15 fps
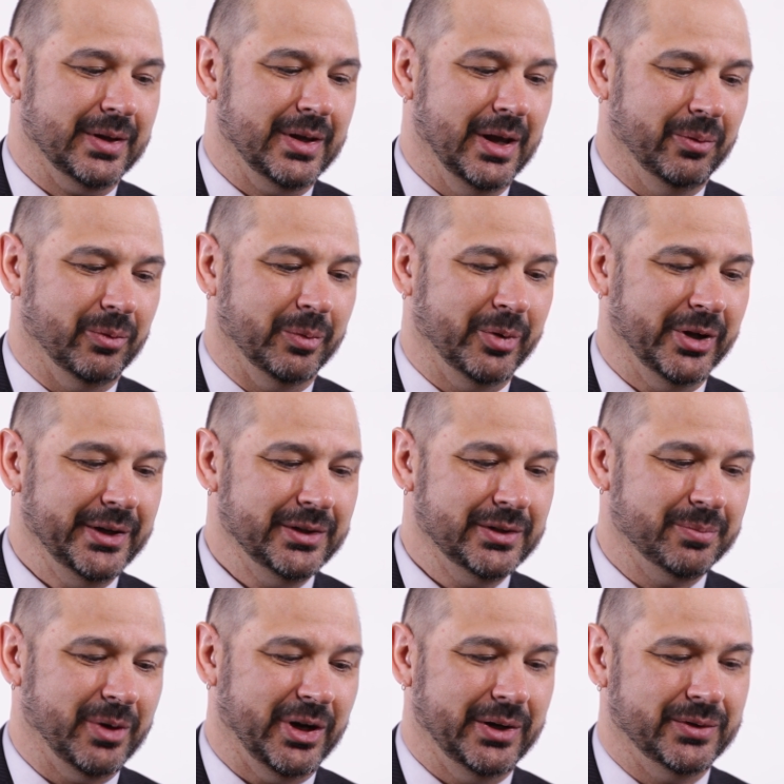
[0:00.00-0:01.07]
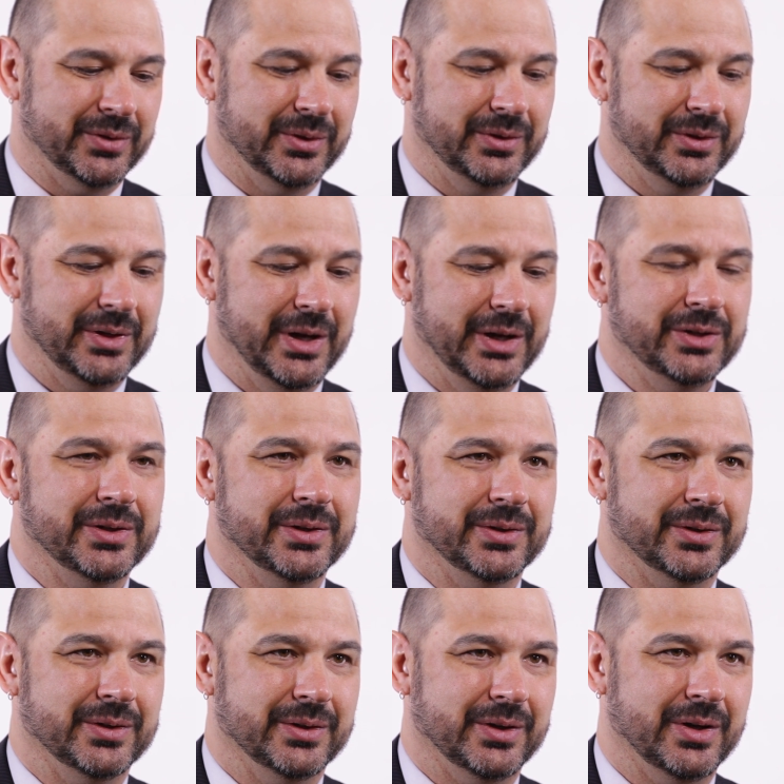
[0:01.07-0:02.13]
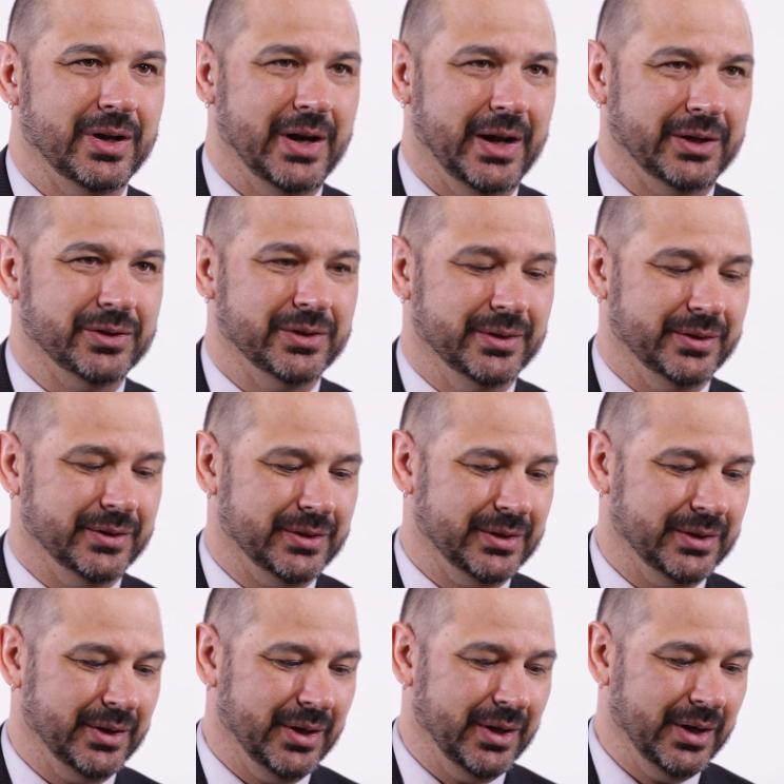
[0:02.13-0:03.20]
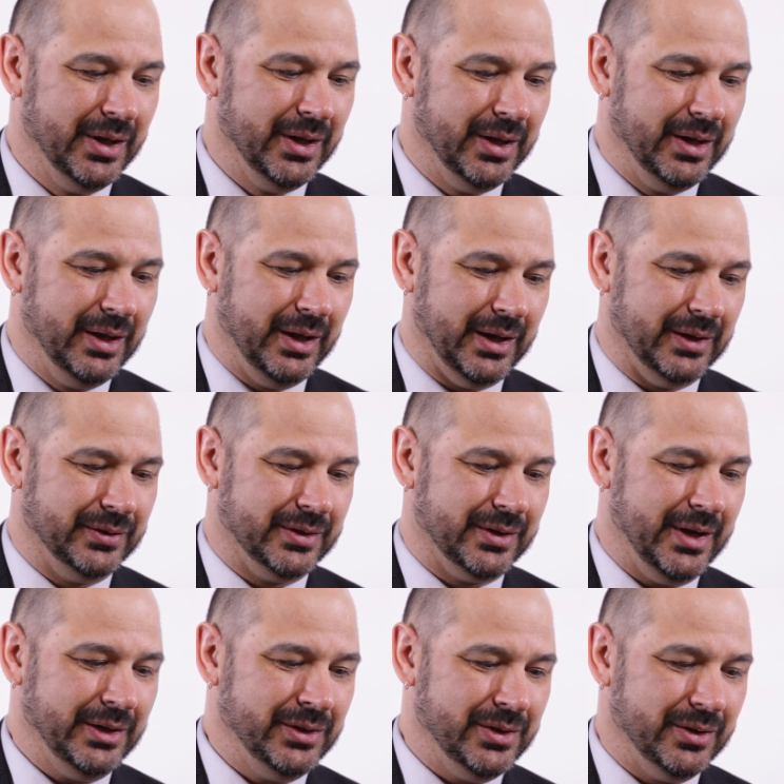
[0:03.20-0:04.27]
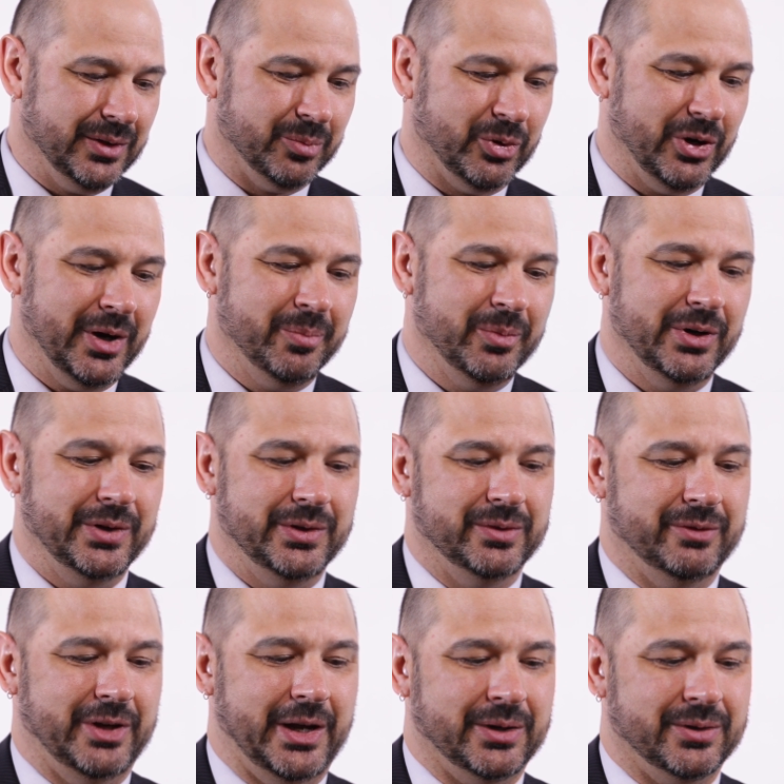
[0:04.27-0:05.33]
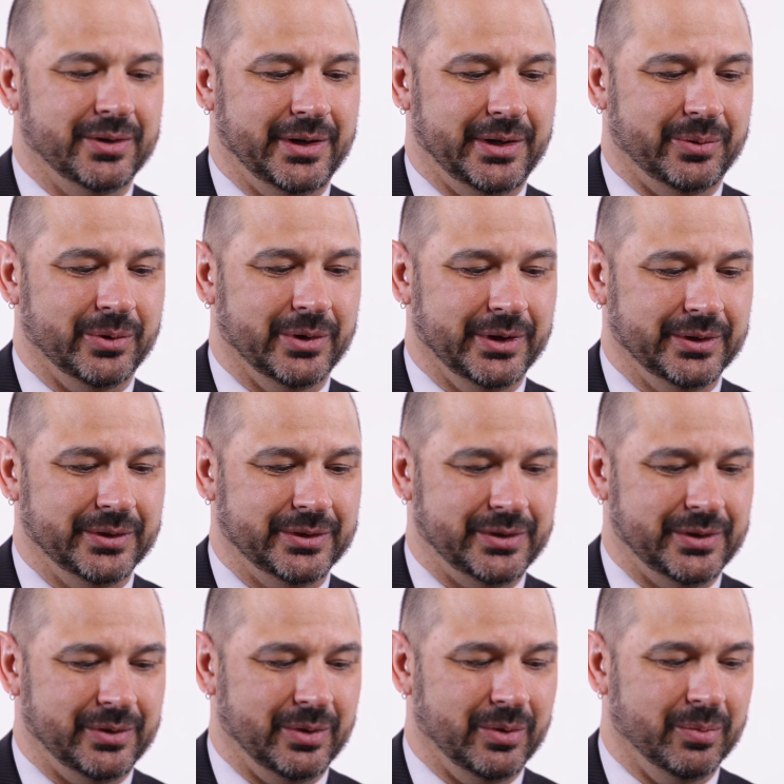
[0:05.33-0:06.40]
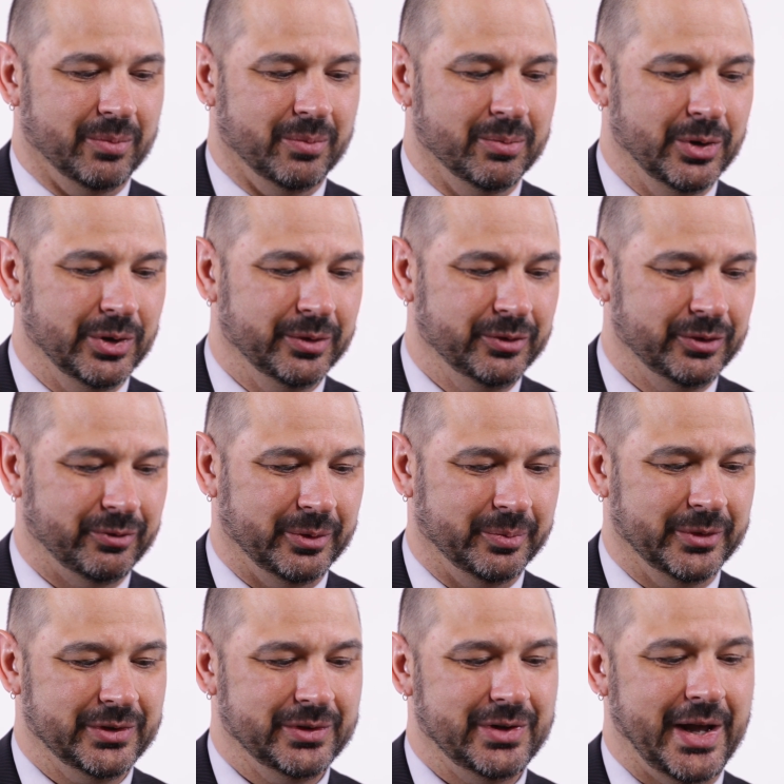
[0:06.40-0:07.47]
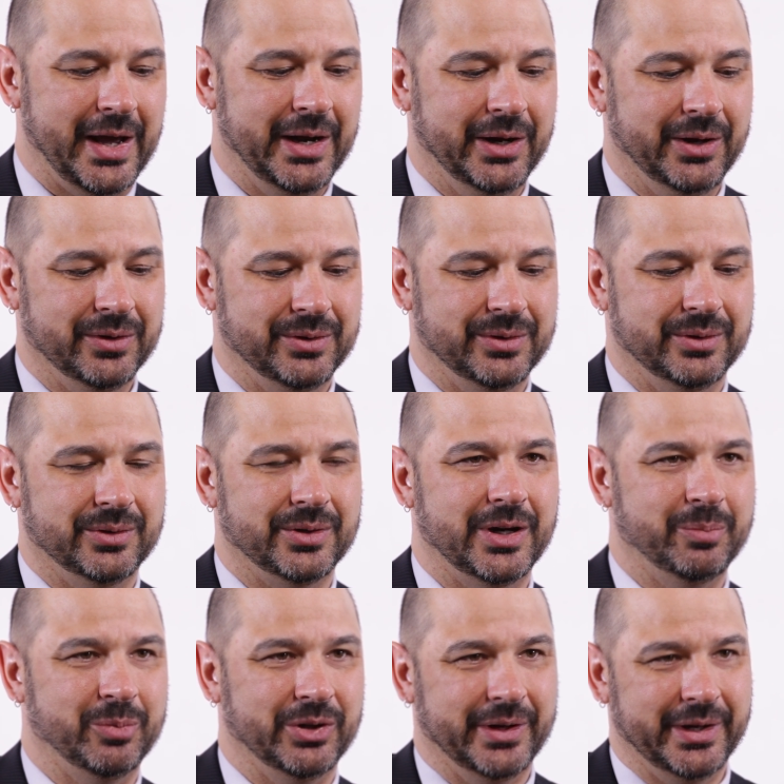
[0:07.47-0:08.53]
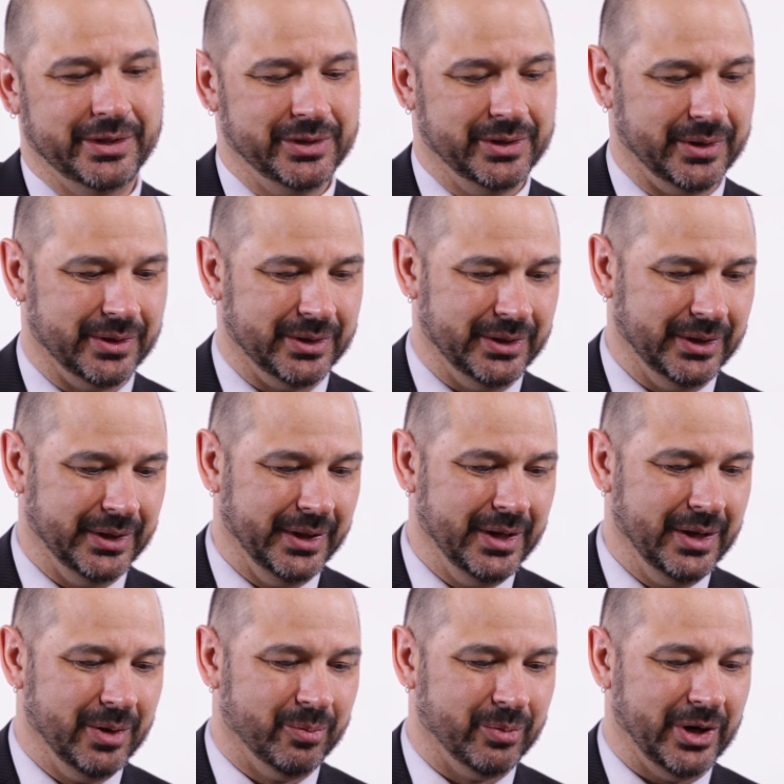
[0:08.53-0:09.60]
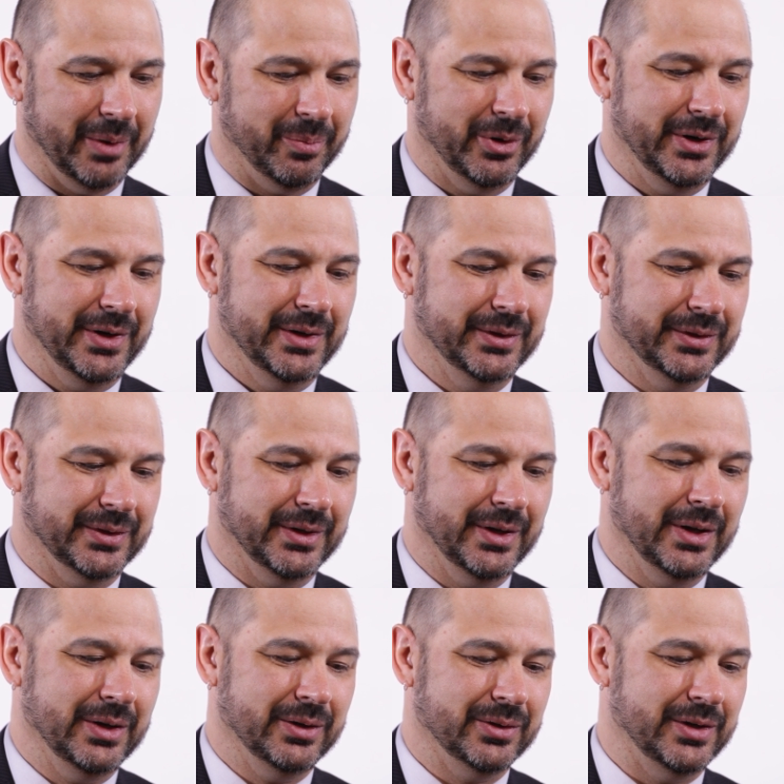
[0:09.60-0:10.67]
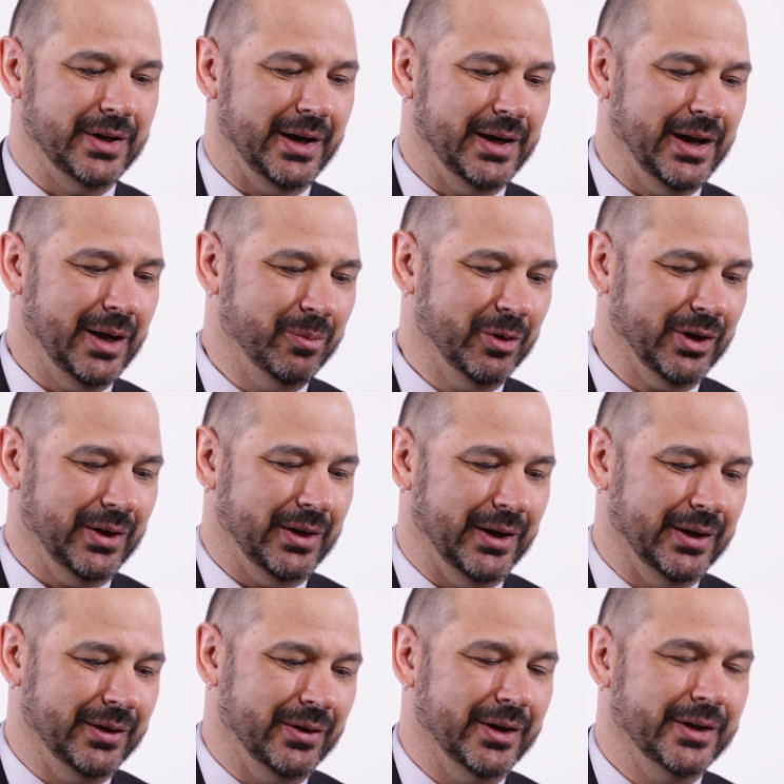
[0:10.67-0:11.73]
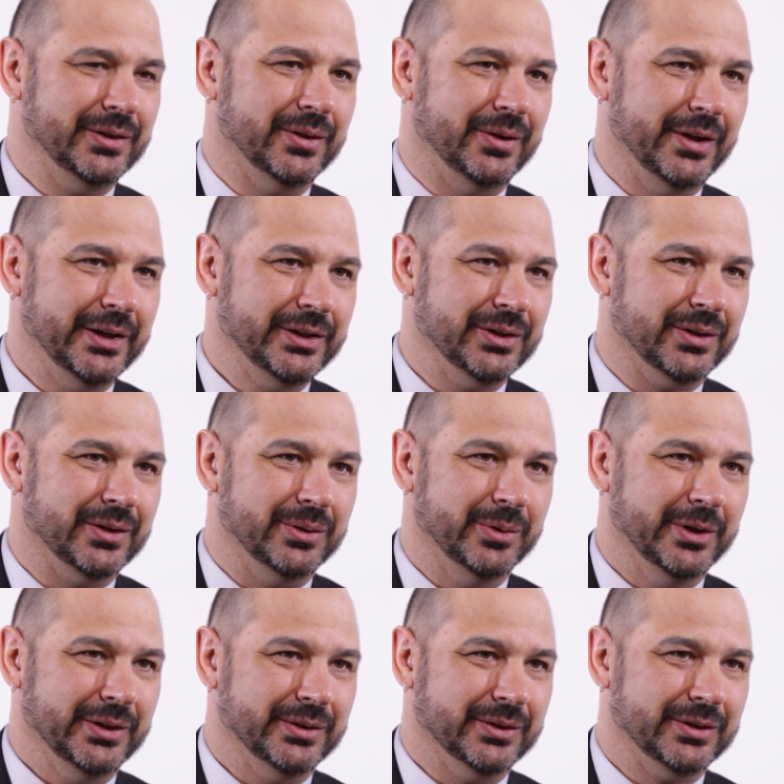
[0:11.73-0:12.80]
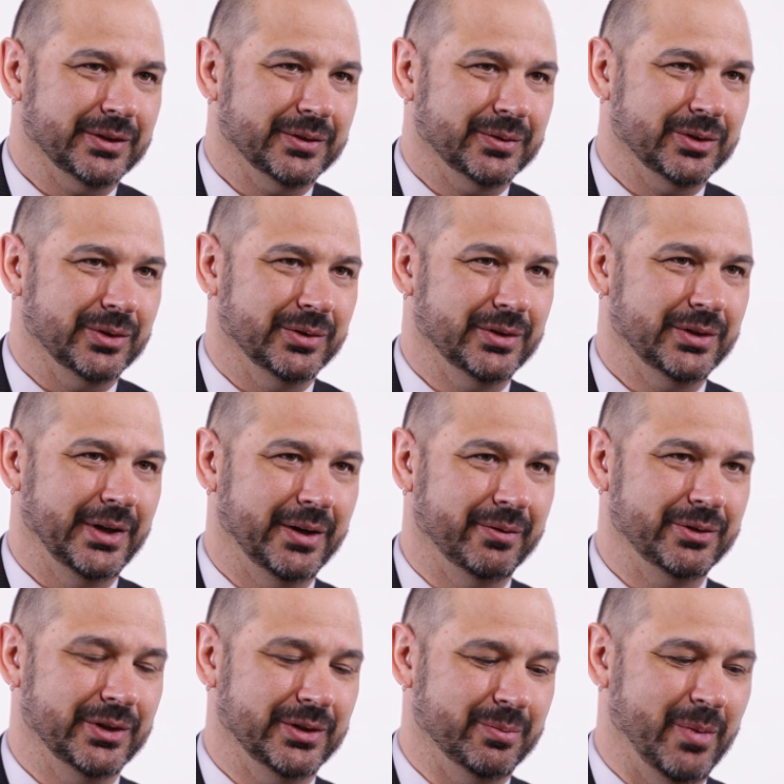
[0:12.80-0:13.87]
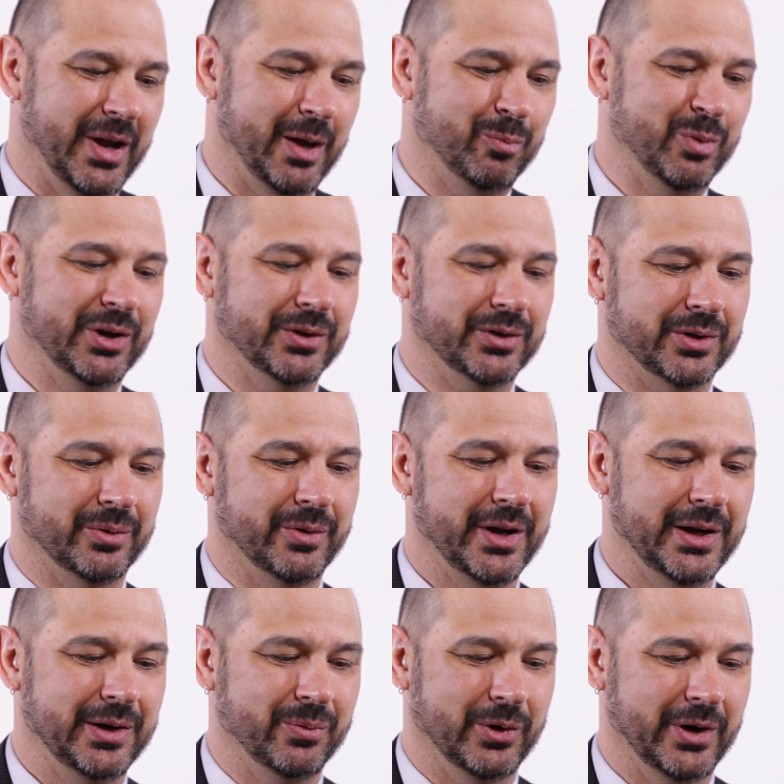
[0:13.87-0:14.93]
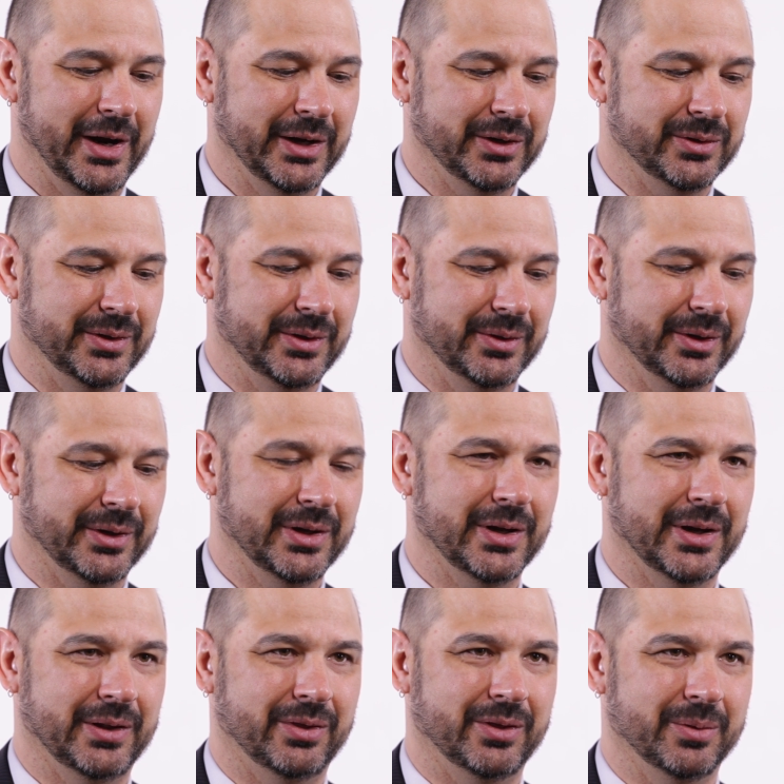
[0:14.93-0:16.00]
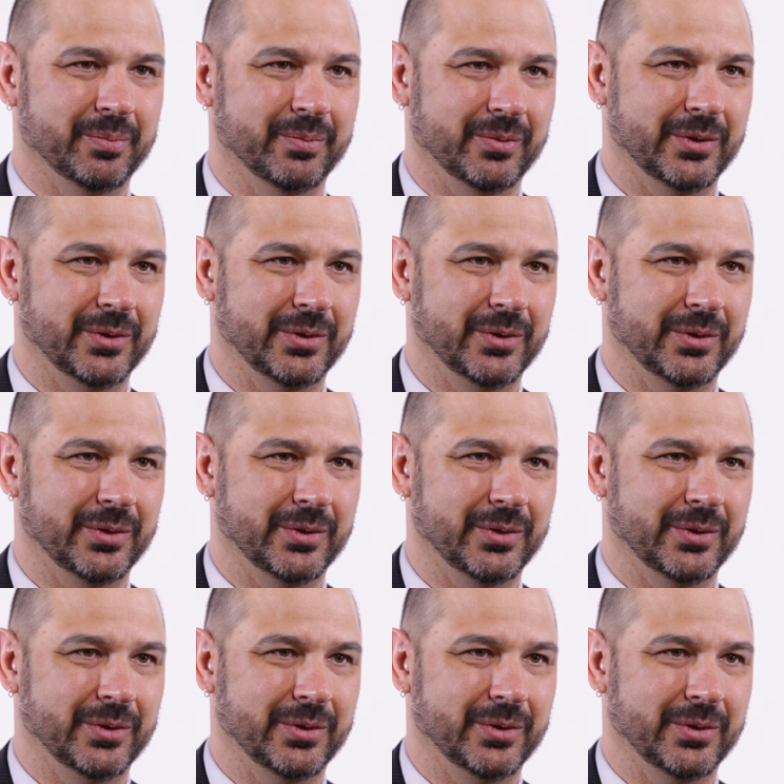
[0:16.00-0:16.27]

get replaced by associations and connections. And sketching the properties of actor networks moves from static to topological properties to dynamic and ontological ones. So instead of just mapping terrain, we're actually looking at the